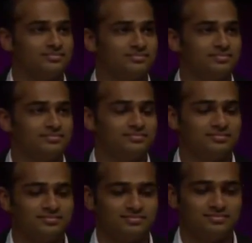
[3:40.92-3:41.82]

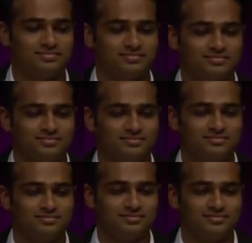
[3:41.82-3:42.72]

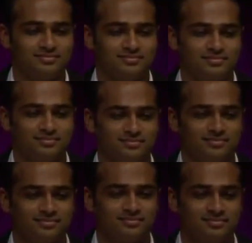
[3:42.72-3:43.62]

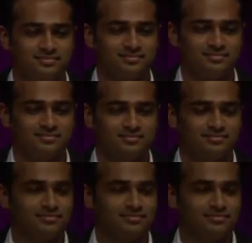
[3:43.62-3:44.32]
This person isn't speaking.